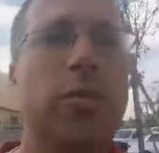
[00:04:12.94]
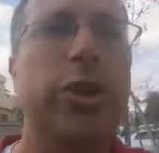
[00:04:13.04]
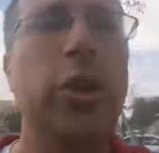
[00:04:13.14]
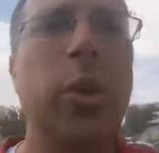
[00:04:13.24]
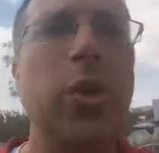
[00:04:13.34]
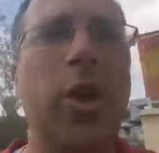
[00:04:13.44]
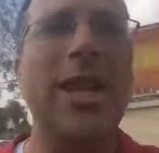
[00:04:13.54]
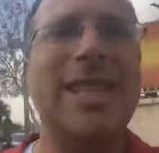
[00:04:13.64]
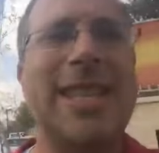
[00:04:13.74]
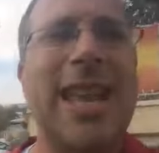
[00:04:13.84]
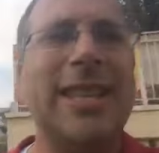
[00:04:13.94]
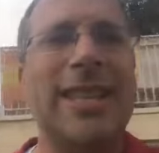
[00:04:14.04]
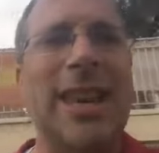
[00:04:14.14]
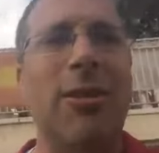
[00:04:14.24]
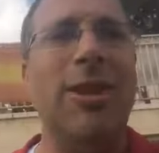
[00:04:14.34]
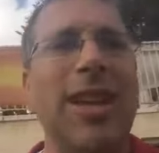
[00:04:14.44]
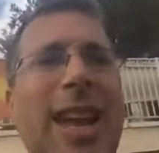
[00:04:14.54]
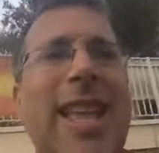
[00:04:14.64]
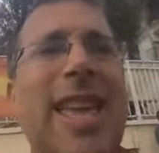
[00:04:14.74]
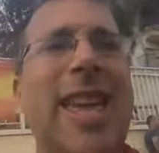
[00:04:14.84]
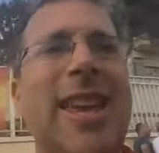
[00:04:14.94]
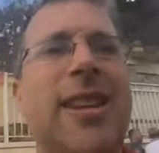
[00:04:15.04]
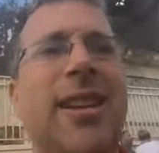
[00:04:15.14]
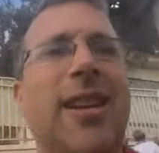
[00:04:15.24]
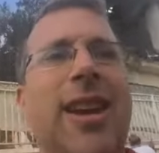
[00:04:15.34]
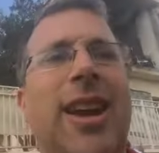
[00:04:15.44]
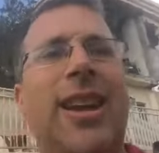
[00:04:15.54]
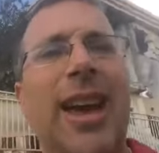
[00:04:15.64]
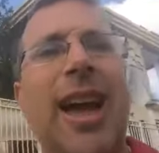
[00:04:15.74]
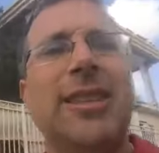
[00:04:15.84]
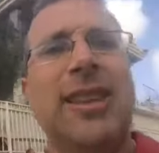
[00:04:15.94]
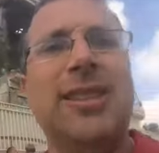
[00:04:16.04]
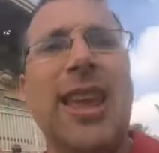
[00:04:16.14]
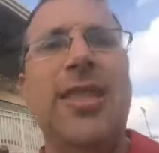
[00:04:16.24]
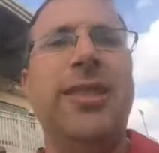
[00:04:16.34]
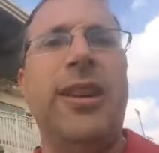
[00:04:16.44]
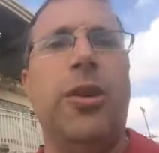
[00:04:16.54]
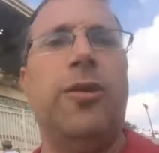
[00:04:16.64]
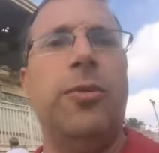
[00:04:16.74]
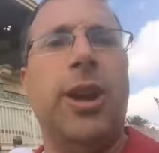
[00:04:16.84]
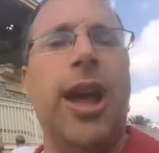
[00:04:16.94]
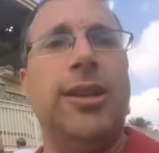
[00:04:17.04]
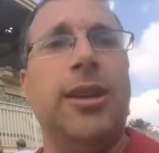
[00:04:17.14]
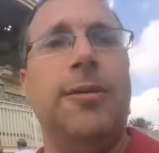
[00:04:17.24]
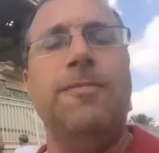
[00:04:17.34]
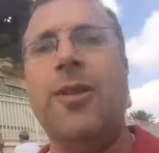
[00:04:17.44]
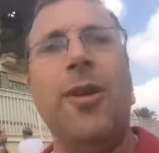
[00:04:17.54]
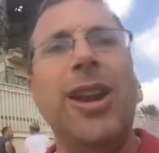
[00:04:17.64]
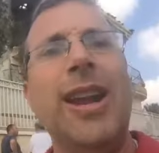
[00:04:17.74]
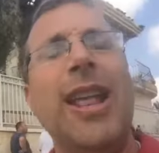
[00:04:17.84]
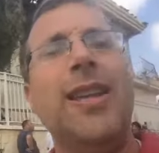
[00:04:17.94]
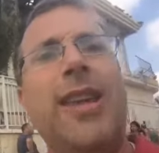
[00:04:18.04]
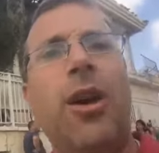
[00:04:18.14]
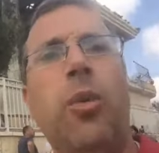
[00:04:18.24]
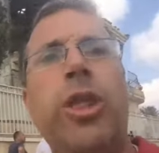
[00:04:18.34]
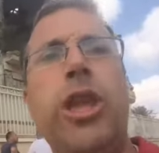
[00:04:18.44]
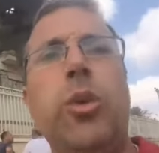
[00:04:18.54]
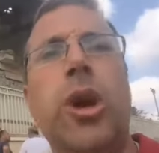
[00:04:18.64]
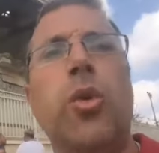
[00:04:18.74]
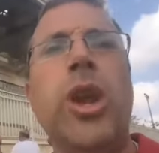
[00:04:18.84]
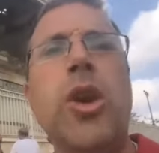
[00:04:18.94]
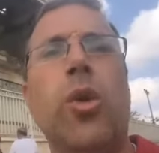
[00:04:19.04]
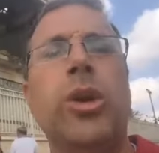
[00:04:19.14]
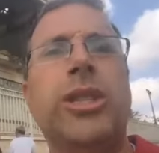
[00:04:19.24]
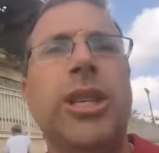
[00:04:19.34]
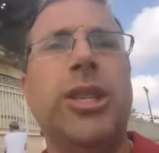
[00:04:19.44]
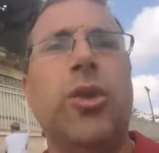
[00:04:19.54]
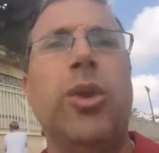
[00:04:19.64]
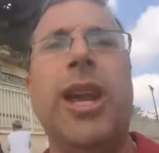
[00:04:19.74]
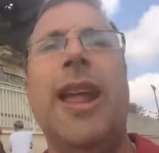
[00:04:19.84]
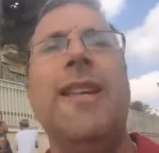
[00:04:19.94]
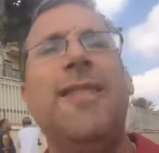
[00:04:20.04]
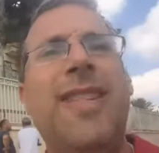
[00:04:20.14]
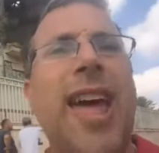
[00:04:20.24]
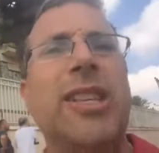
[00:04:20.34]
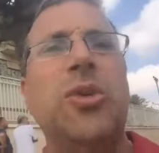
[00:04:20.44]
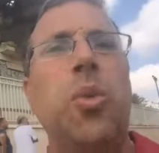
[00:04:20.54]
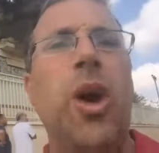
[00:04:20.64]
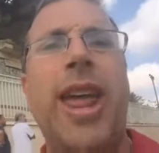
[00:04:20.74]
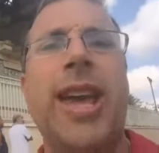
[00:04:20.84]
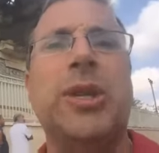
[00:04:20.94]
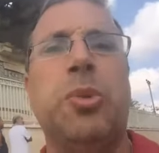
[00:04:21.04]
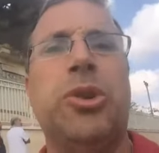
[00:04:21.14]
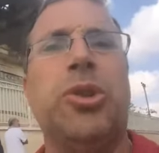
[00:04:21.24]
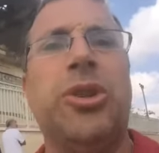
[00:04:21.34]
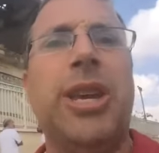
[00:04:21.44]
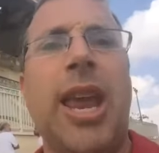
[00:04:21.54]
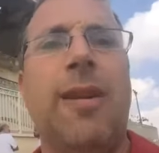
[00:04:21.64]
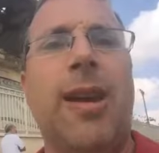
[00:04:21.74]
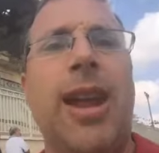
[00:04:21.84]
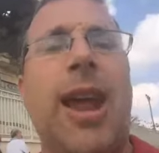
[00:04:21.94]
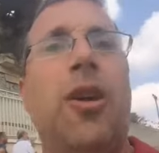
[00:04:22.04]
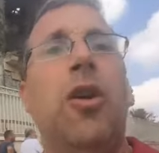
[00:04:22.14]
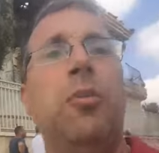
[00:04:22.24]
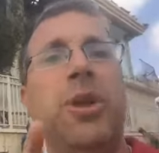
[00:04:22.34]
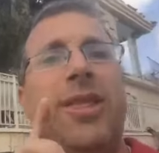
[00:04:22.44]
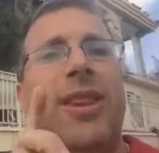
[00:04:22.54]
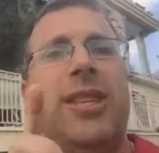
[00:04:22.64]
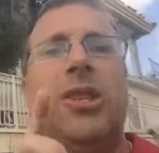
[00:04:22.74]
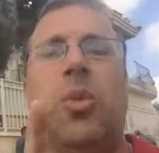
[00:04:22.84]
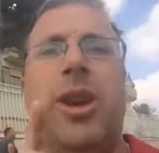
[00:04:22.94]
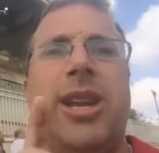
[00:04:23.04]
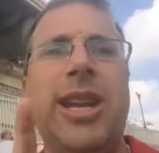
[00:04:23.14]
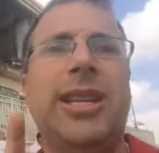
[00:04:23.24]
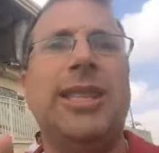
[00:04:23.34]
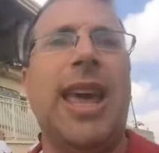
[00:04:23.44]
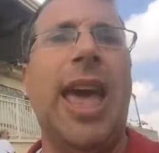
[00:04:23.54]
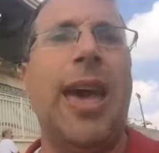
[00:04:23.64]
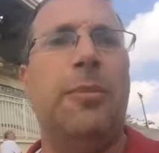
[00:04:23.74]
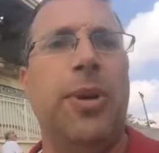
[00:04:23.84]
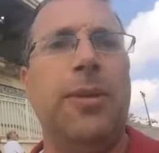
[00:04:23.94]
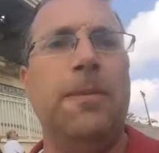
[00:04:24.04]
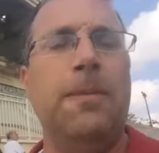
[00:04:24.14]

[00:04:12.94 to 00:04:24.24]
doing what is necessary in Gaza to end the terror from Gaza. All right? Now, whether you agree or disagree, that's what experts are saying right now. But this is what needs to happen.